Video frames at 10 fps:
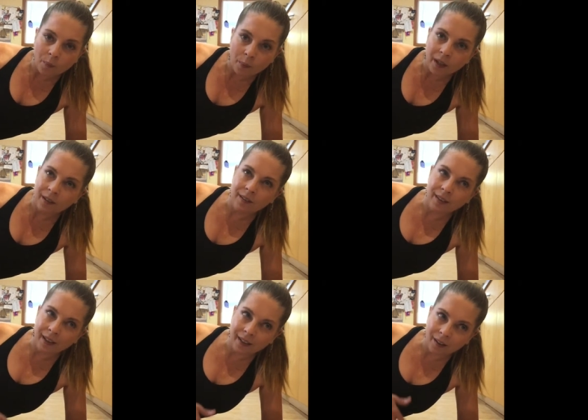But
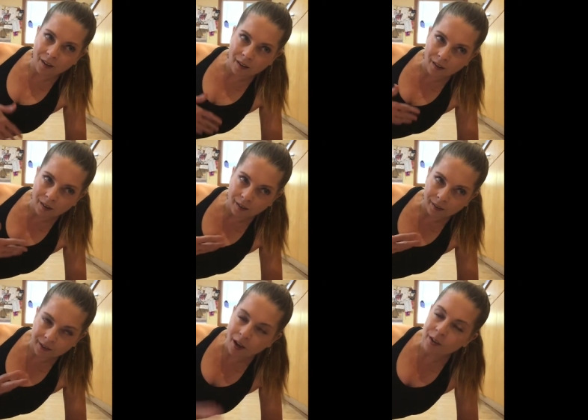
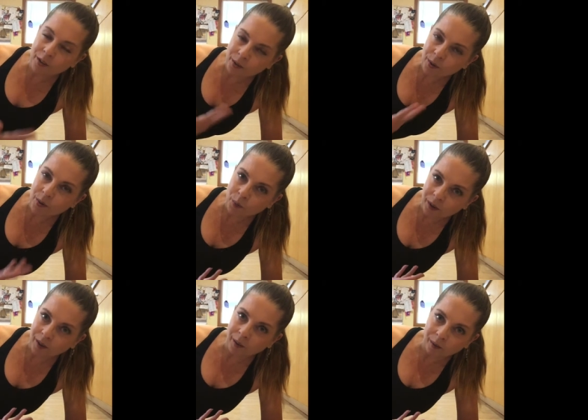tendus
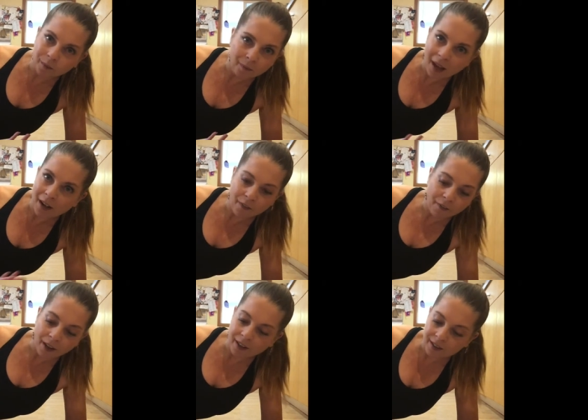will
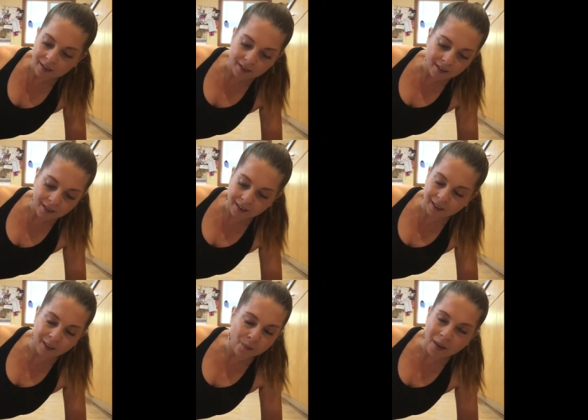manifest
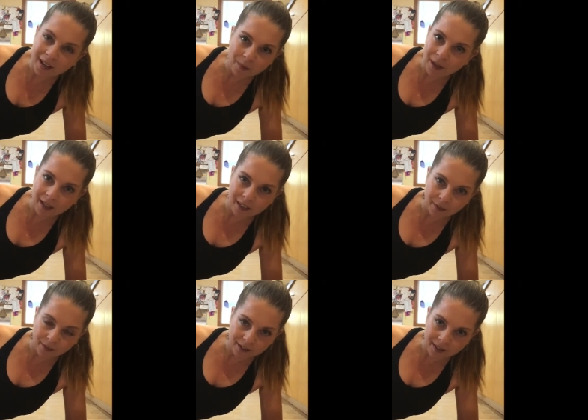in many, many
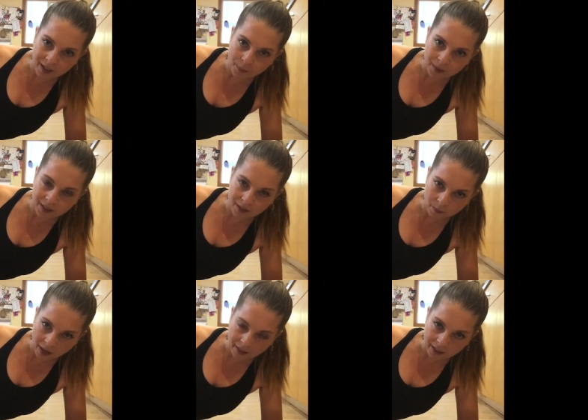different steps in
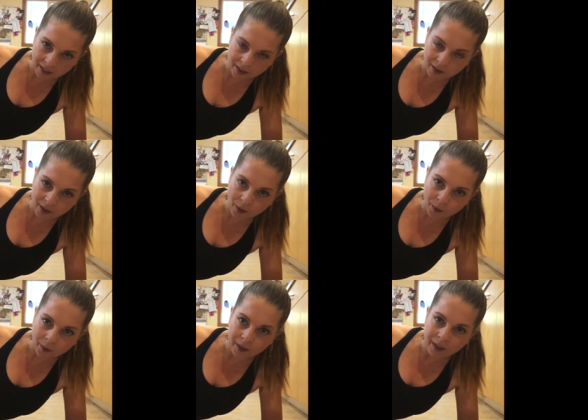ballet.
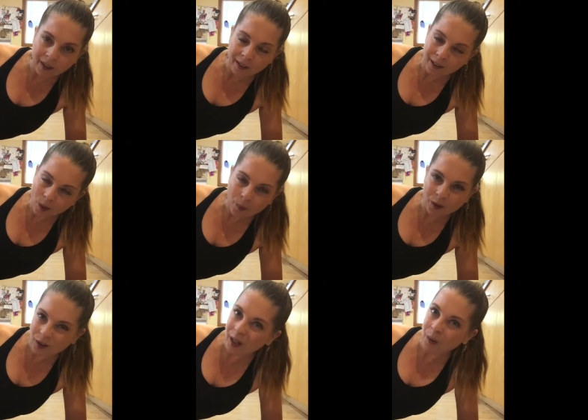So, you know,
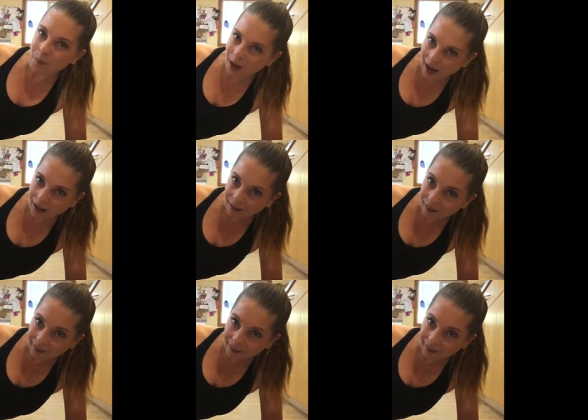much like math,